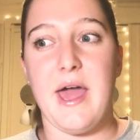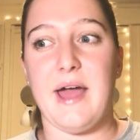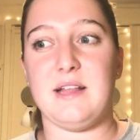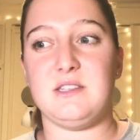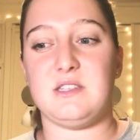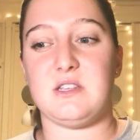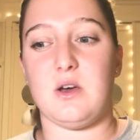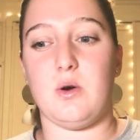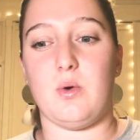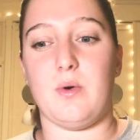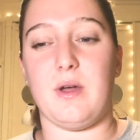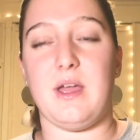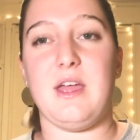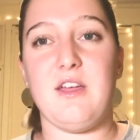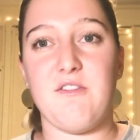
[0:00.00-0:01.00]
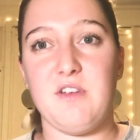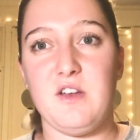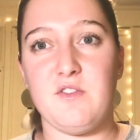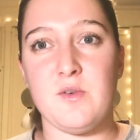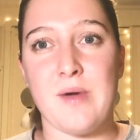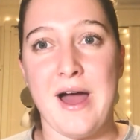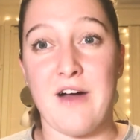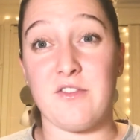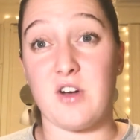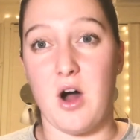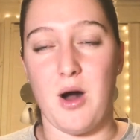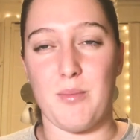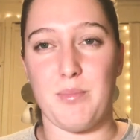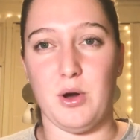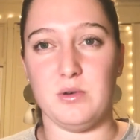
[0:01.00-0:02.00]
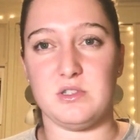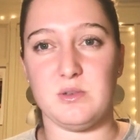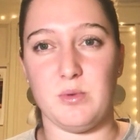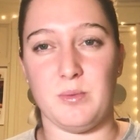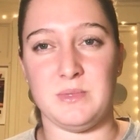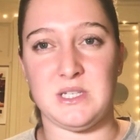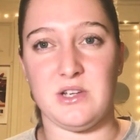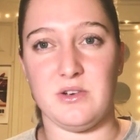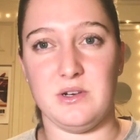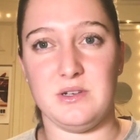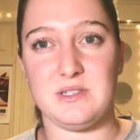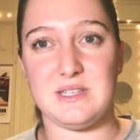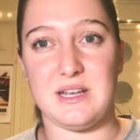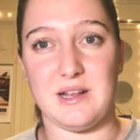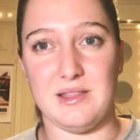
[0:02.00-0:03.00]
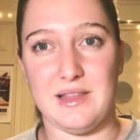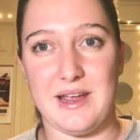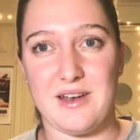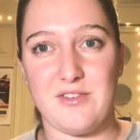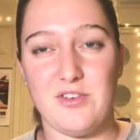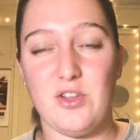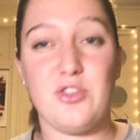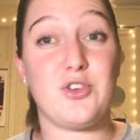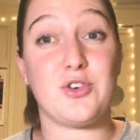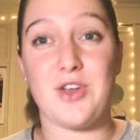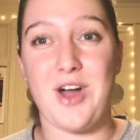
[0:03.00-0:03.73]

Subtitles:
And so even if you have compostable materials in a landfill, they're